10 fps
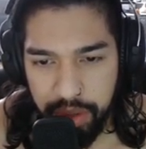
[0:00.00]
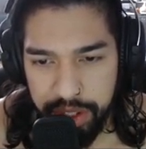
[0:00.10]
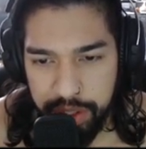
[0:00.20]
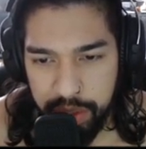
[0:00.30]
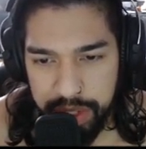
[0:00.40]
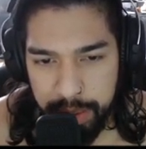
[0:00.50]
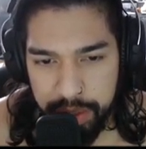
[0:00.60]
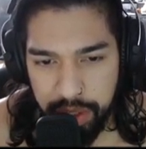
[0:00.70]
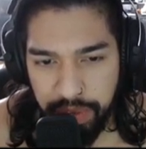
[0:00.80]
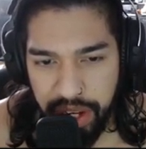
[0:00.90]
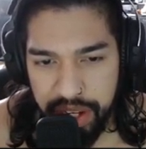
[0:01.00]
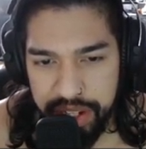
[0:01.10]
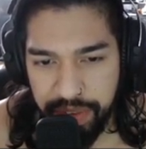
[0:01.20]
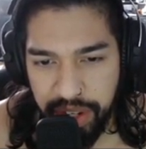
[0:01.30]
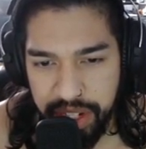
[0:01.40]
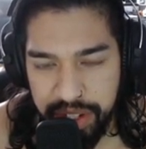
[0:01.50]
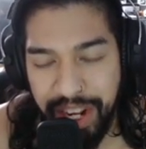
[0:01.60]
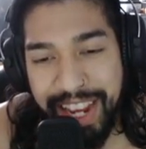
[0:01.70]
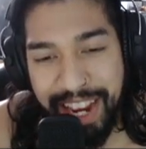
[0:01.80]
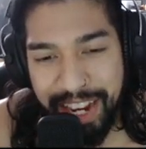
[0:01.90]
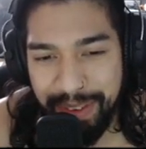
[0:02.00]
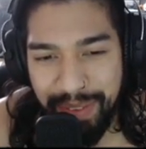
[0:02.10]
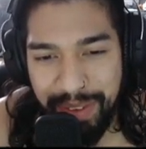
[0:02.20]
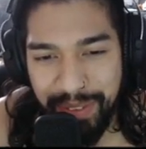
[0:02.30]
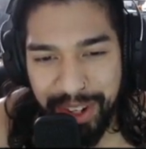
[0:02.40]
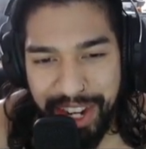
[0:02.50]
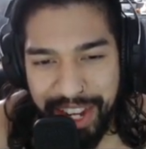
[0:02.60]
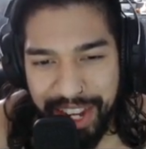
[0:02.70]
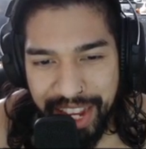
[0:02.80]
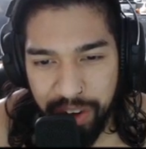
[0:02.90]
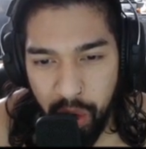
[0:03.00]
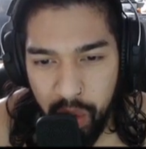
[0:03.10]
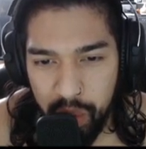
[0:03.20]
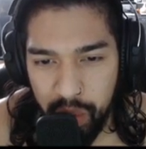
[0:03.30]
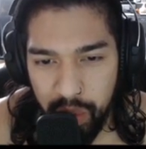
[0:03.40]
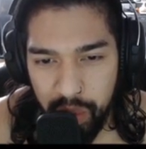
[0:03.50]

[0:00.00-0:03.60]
Then two steps, nullifies effect. I can't remember. And Oh!